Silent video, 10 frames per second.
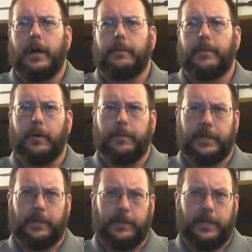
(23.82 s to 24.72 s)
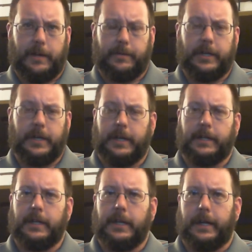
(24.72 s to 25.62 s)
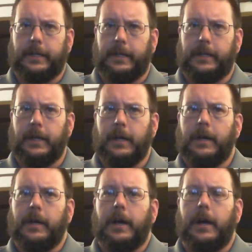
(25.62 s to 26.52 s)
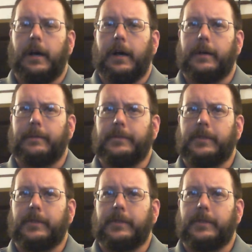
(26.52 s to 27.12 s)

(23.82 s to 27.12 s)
Prohibition, which happened in 1919.